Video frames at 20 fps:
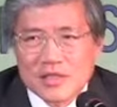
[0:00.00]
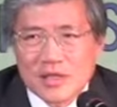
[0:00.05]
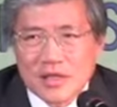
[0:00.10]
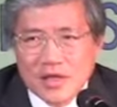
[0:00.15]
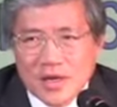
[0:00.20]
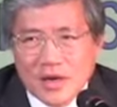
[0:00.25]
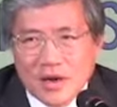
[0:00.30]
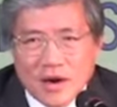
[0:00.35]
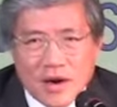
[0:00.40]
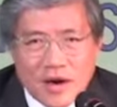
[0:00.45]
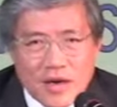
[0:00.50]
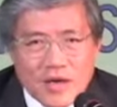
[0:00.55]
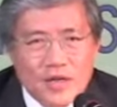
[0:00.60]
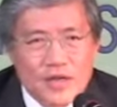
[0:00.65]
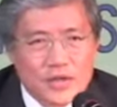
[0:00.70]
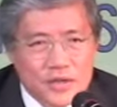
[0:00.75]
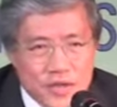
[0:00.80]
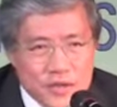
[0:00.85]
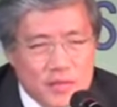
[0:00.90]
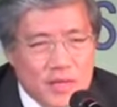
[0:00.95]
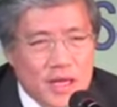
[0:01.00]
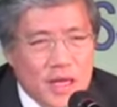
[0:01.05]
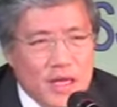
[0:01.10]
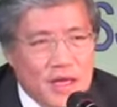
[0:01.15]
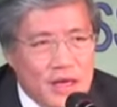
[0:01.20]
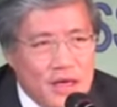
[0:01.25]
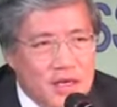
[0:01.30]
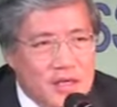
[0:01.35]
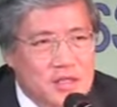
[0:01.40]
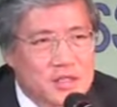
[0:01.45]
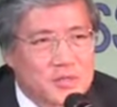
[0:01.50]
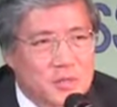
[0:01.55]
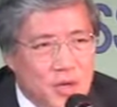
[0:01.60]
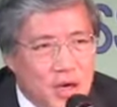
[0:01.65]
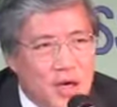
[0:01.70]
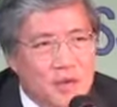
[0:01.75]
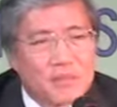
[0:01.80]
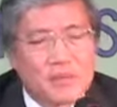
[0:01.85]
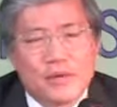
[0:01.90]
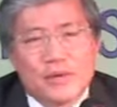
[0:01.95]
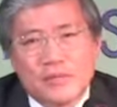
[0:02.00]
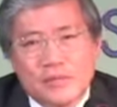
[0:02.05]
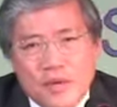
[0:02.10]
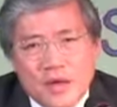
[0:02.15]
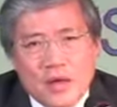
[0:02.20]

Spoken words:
study hard, you could be like us. We'll help you.